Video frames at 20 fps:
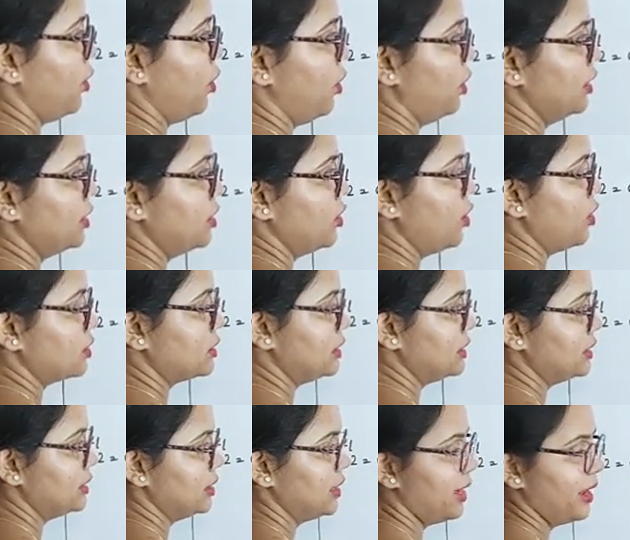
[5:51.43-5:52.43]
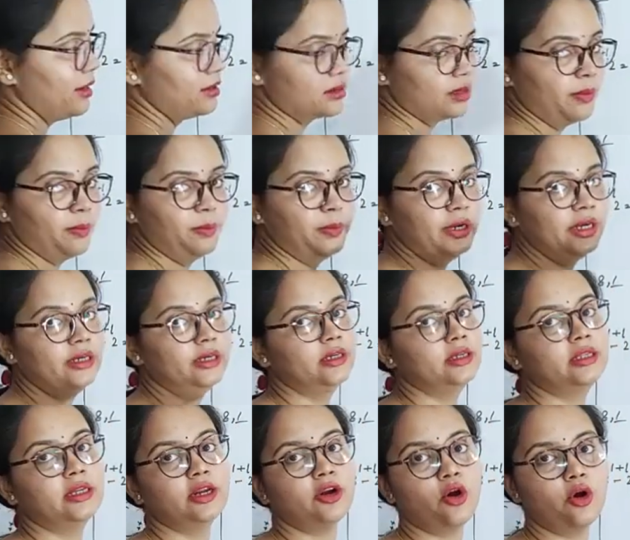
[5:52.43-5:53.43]
all the oxygen has
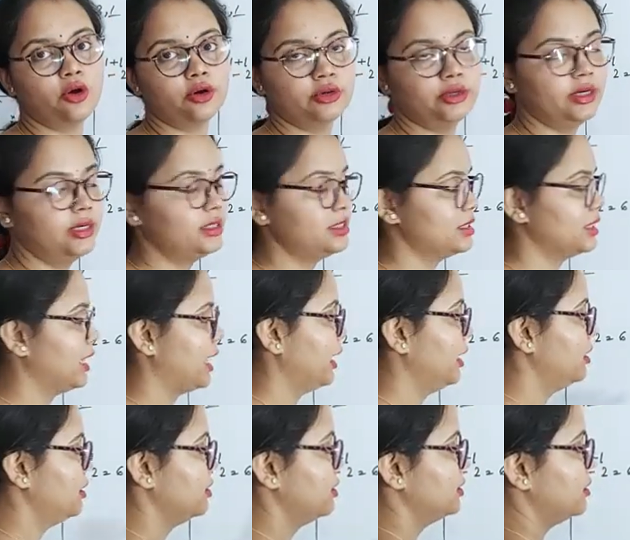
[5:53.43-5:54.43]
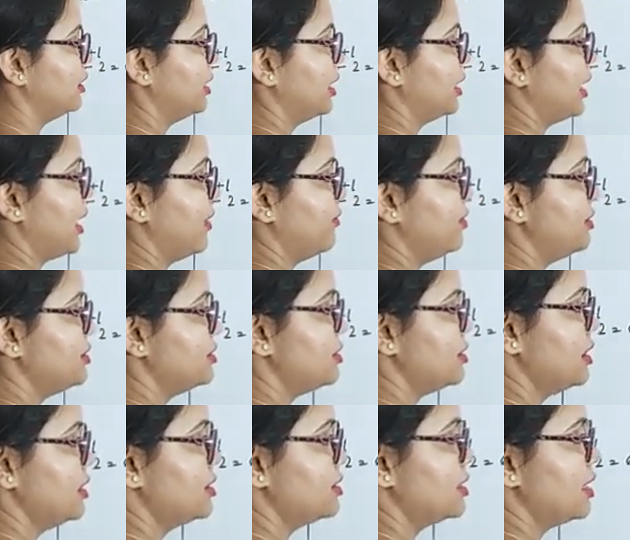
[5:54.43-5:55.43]
completed their octets, like they are having
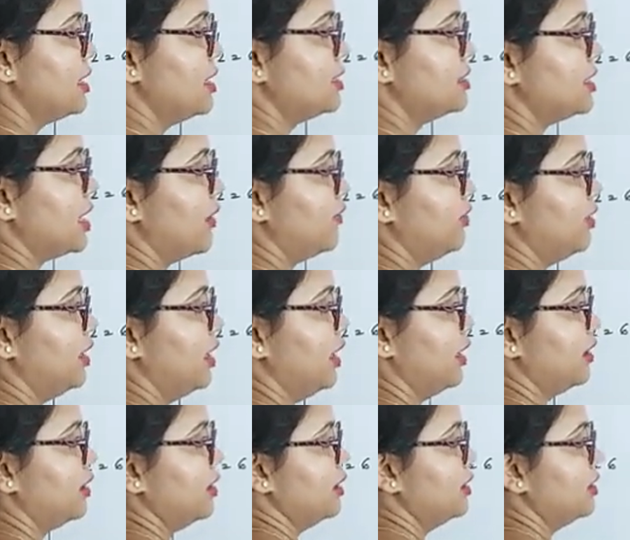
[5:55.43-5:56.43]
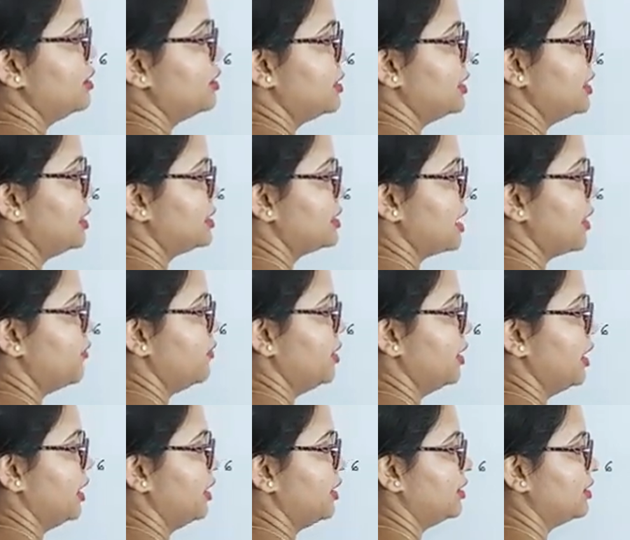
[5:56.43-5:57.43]
6 7 8, 6 7
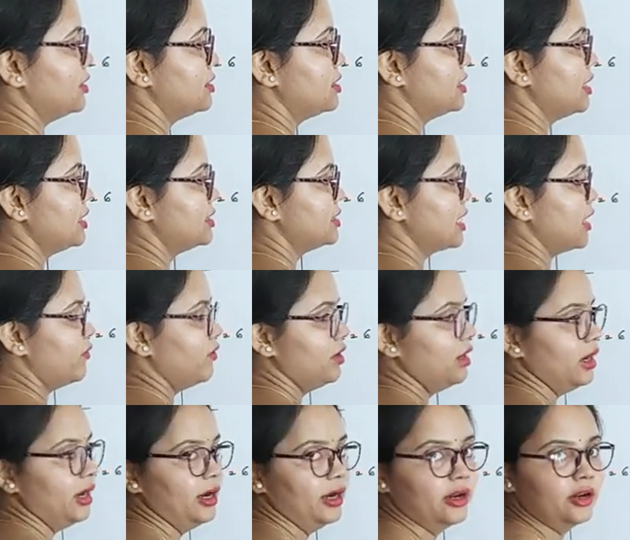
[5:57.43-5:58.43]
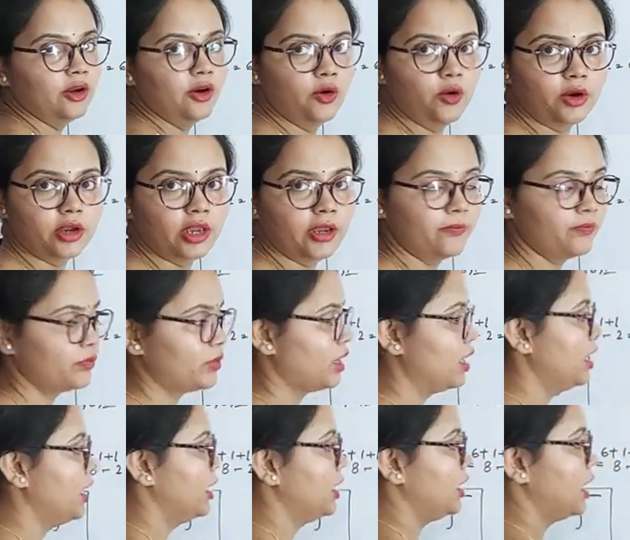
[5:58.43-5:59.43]
8, 6 7 8. Okay,
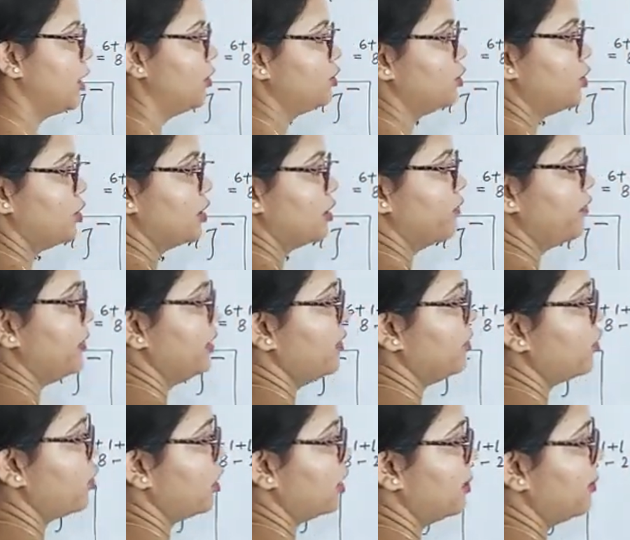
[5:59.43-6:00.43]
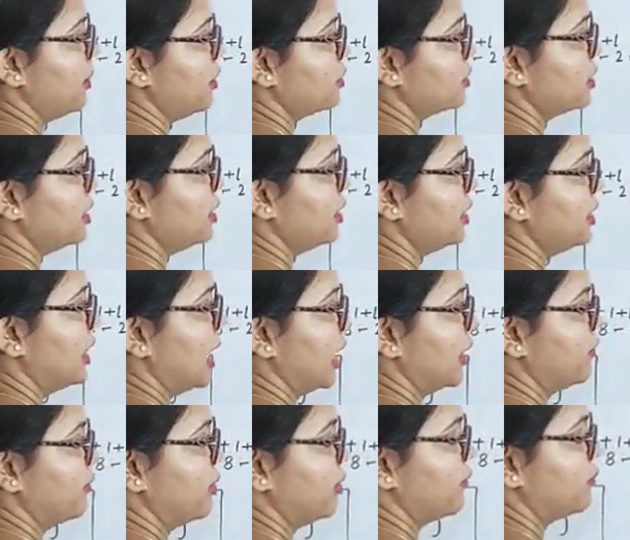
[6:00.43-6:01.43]
now we'll talk about the
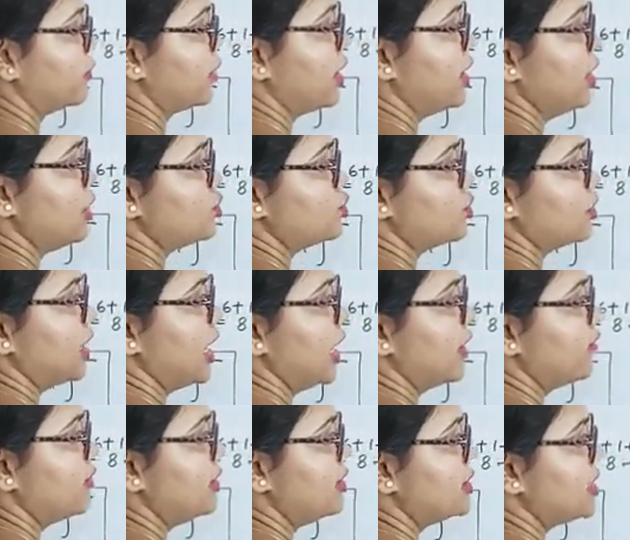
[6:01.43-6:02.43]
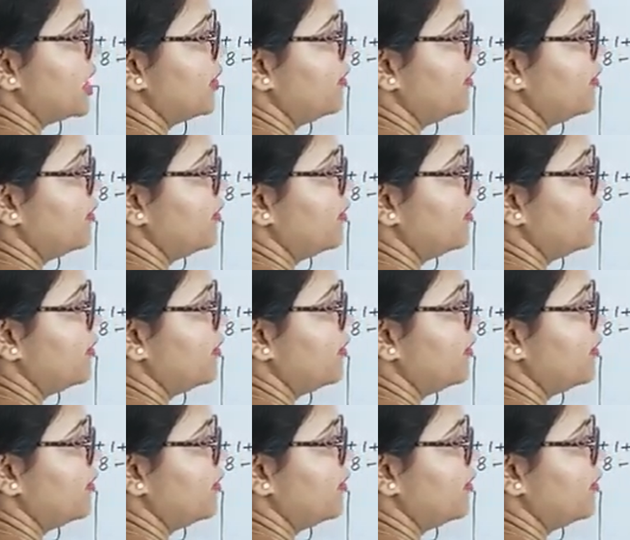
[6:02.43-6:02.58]
carbon. So carbon is